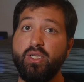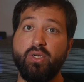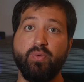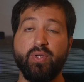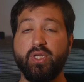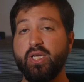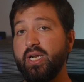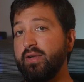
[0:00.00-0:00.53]
you're
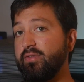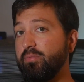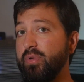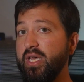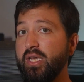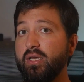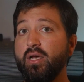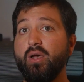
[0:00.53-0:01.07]
really going to have to
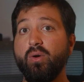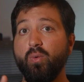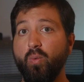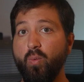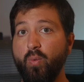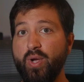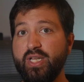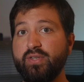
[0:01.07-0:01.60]
pick
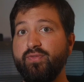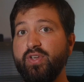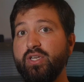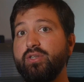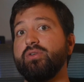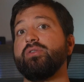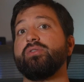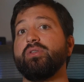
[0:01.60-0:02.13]
which
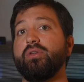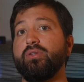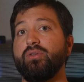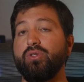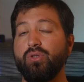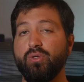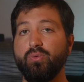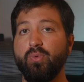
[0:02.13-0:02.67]
features
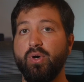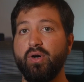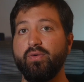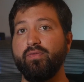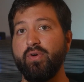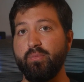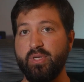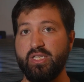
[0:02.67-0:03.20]
you
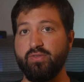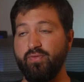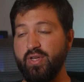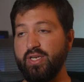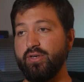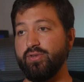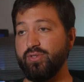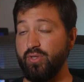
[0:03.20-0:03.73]
want from each vendor.